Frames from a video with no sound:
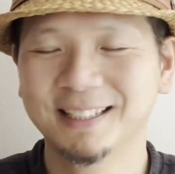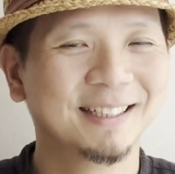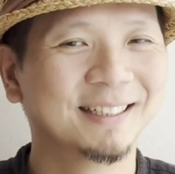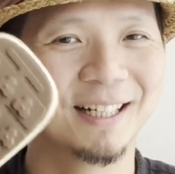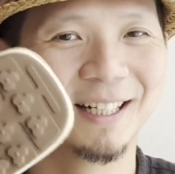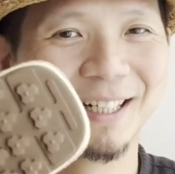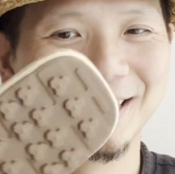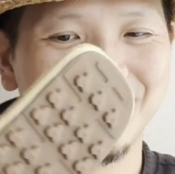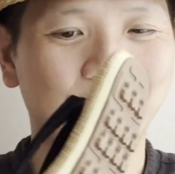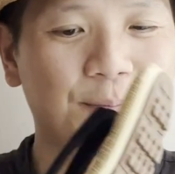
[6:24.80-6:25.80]

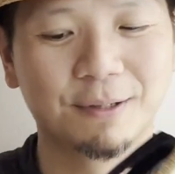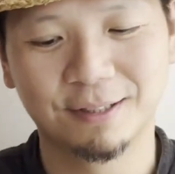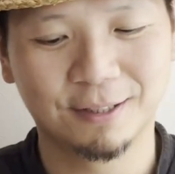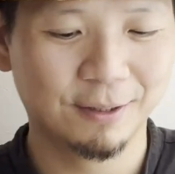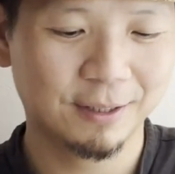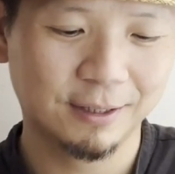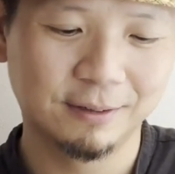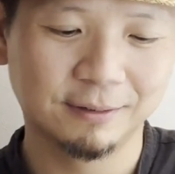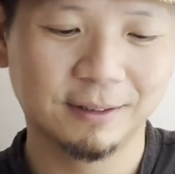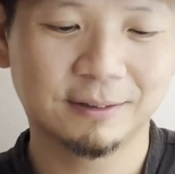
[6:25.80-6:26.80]
the slippers. So on the
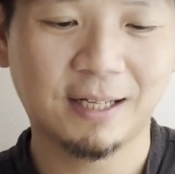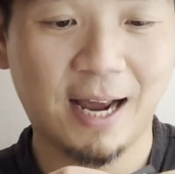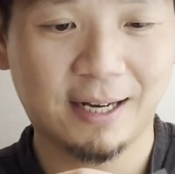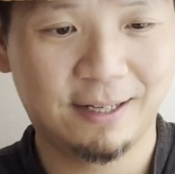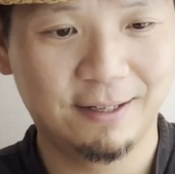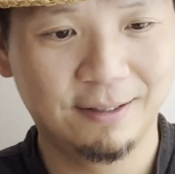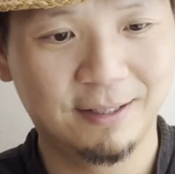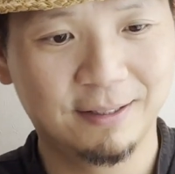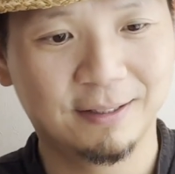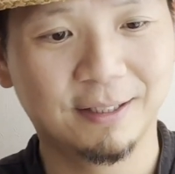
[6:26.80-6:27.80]
little tag here,
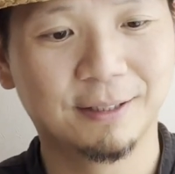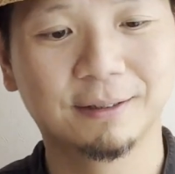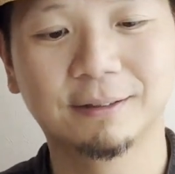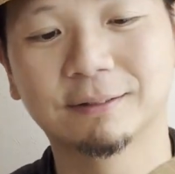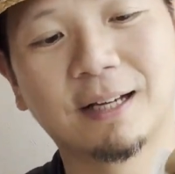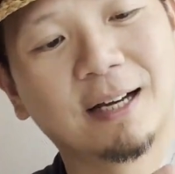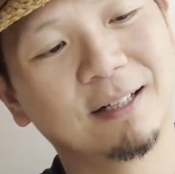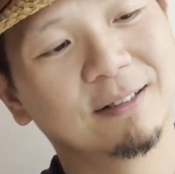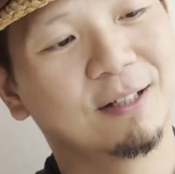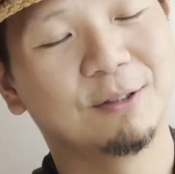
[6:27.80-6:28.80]
there's a little tag
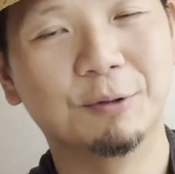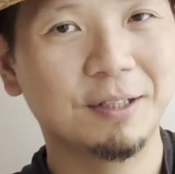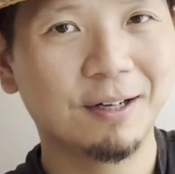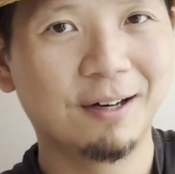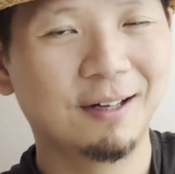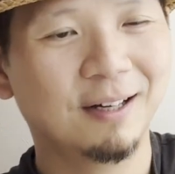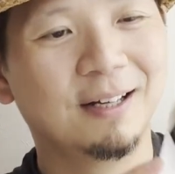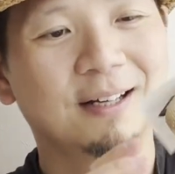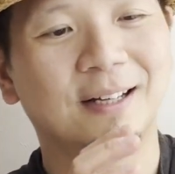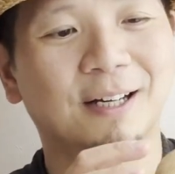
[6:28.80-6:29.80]
that says Unda,
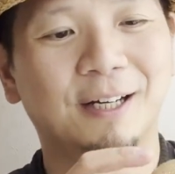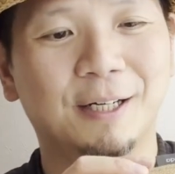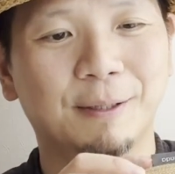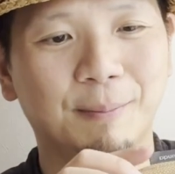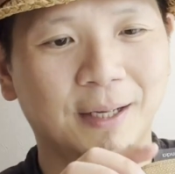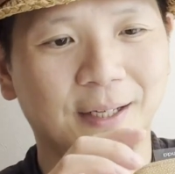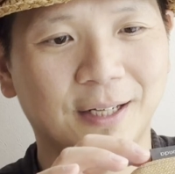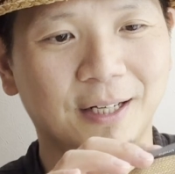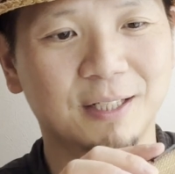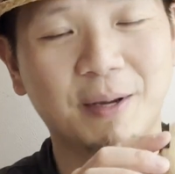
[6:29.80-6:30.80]
and
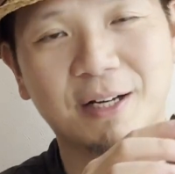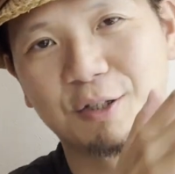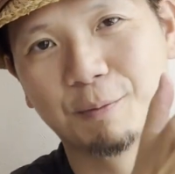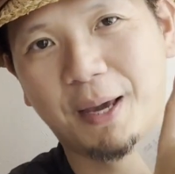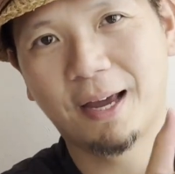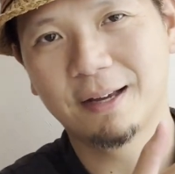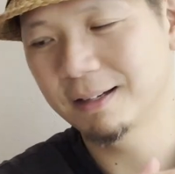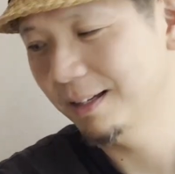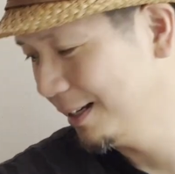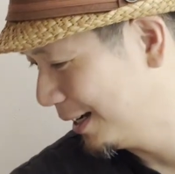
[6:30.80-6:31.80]
then it's made in Japan.
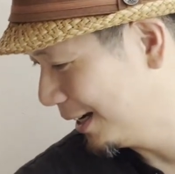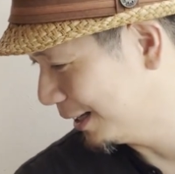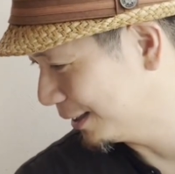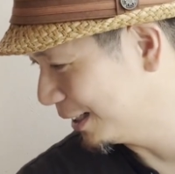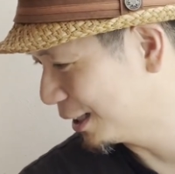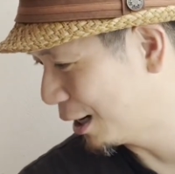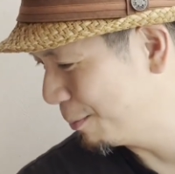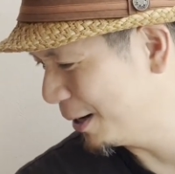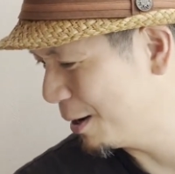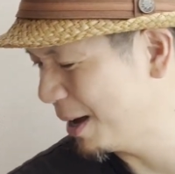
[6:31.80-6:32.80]
And I think the
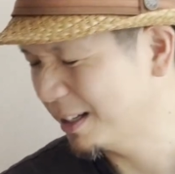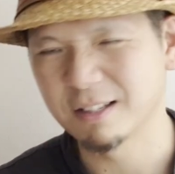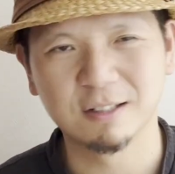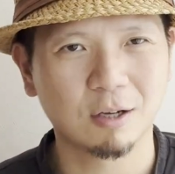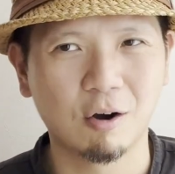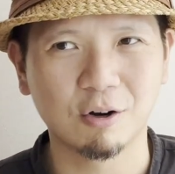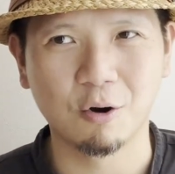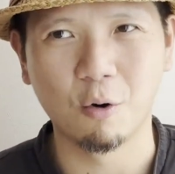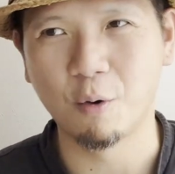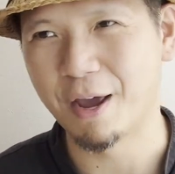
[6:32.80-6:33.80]
company that makes it is called
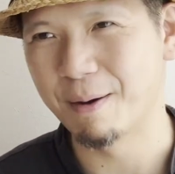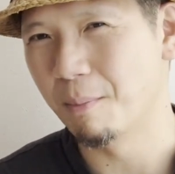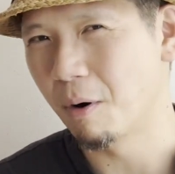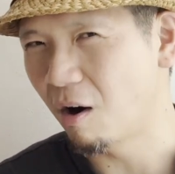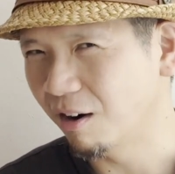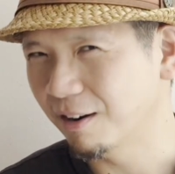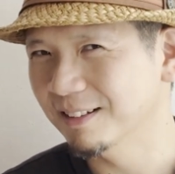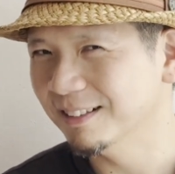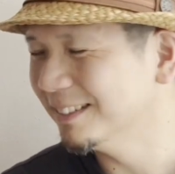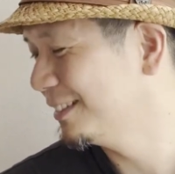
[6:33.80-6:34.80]

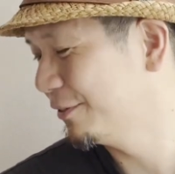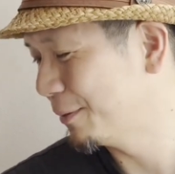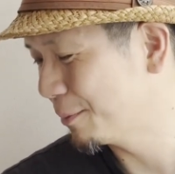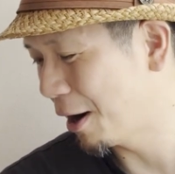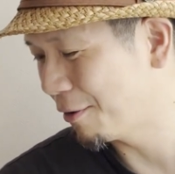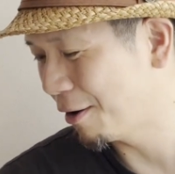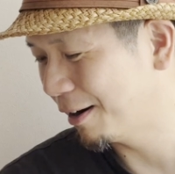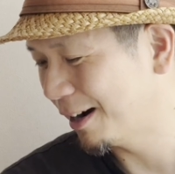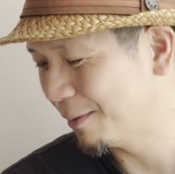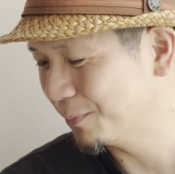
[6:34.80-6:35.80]
Goyemon, if I'm not
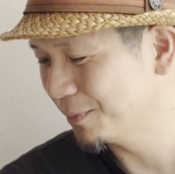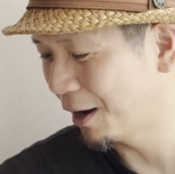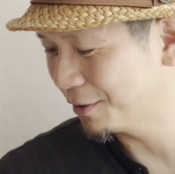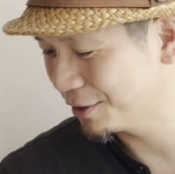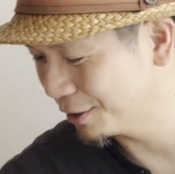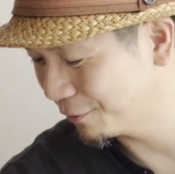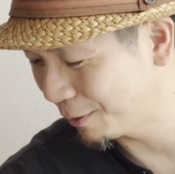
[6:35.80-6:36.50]
wrong. I'm not sure if I